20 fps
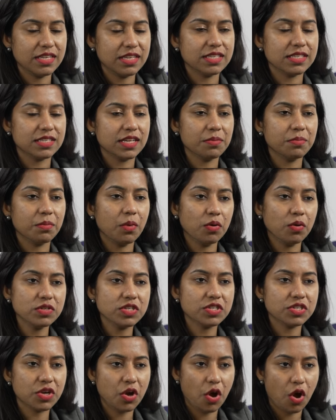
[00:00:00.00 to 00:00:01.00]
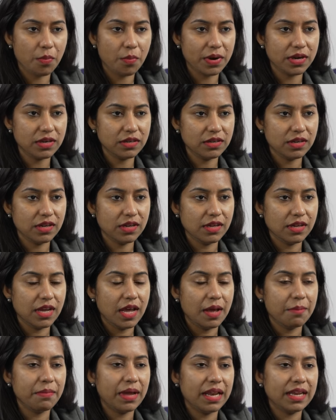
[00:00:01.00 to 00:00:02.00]
is the most common
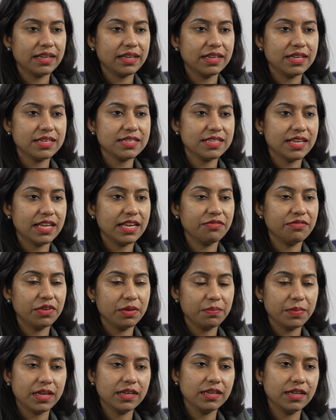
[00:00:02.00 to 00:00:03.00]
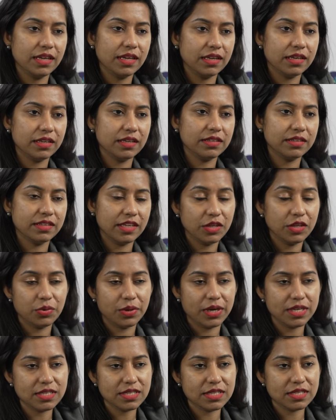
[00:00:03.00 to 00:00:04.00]
malignancy in women in the U
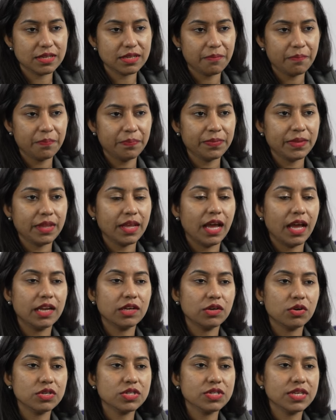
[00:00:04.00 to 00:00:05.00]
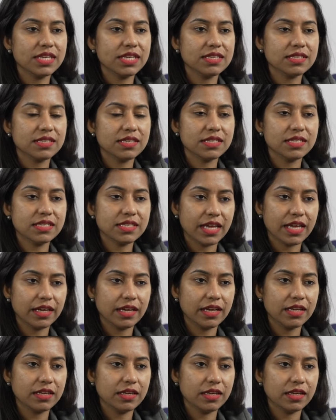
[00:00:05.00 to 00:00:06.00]
S, and also it is the
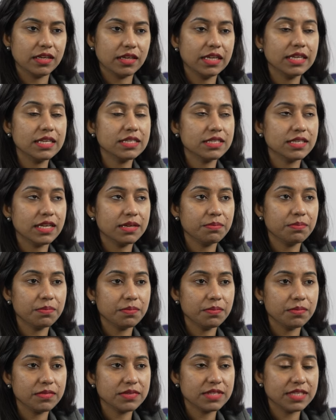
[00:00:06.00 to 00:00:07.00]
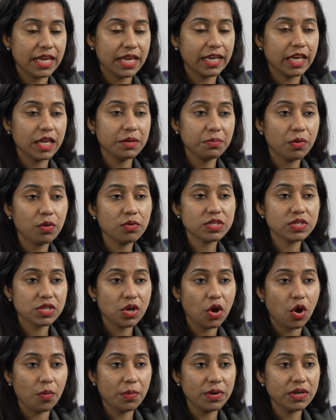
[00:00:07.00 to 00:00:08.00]
second it is the second most
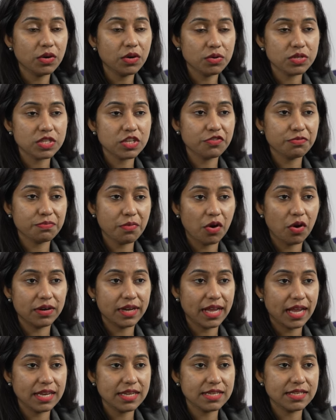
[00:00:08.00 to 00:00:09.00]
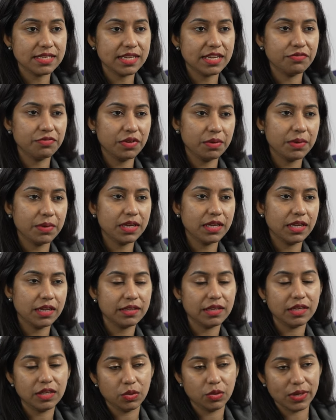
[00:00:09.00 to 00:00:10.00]
common cause of mortality in women
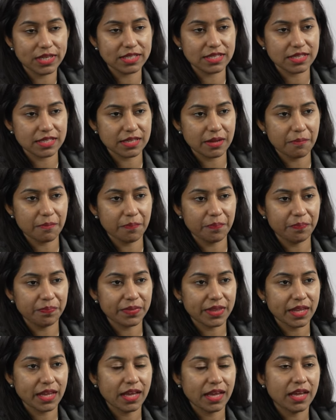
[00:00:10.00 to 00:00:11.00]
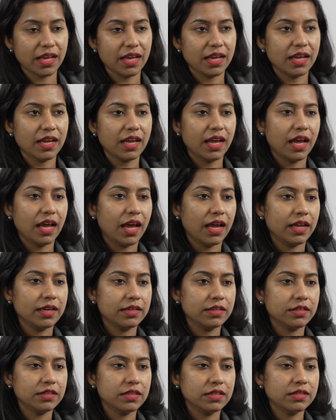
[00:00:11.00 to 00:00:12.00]
in the U S.
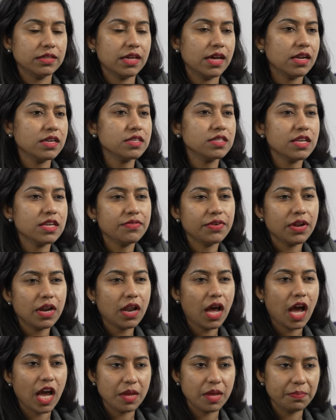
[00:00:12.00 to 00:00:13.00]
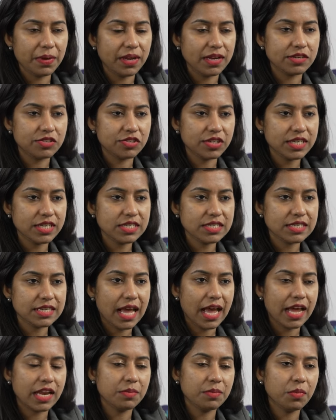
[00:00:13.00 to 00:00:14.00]
And there are several high penetrance
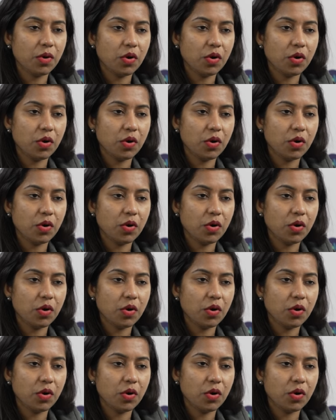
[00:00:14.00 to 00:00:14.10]
and